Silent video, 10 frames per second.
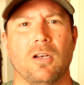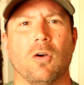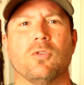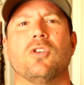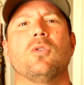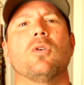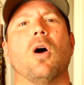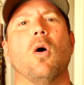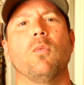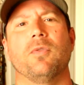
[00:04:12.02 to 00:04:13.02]
you know, do
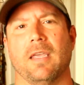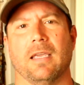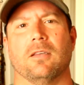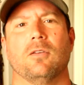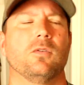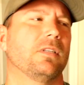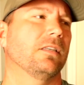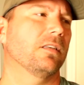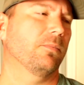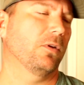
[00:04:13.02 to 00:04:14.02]
your own thing. You
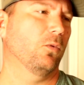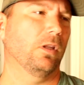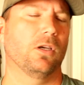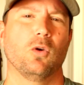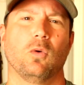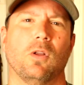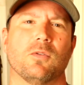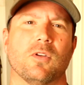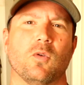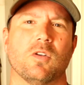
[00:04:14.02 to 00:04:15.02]
see something really cool
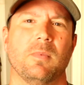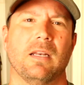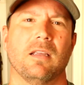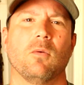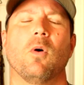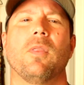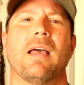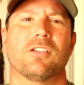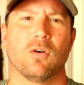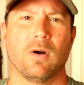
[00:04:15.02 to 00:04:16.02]
on social media, well,
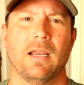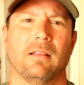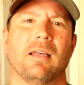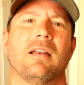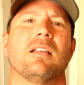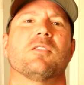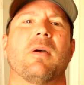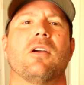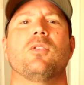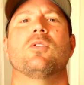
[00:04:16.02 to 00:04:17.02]
that's great. Let it
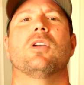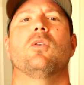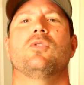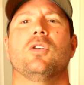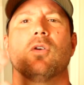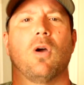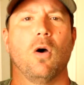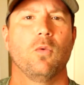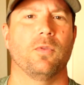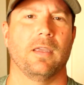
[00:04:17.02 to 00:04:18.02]
inspire you to go do your
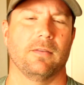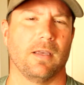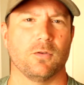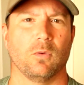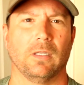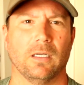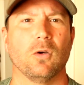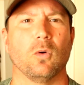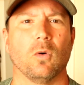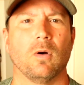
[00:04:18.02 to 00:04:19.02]
own thing that's really
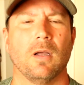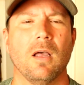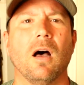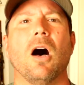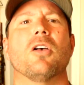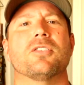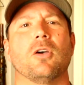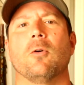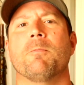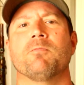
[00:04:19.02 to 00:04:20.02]
cool.
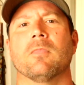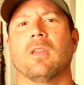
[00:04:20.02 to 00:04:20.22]
Also,